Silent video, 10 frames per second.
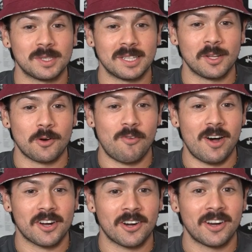with the little
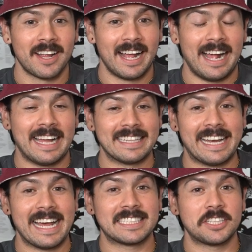fucker, and
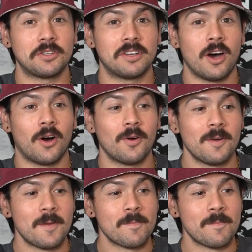the next thing you know,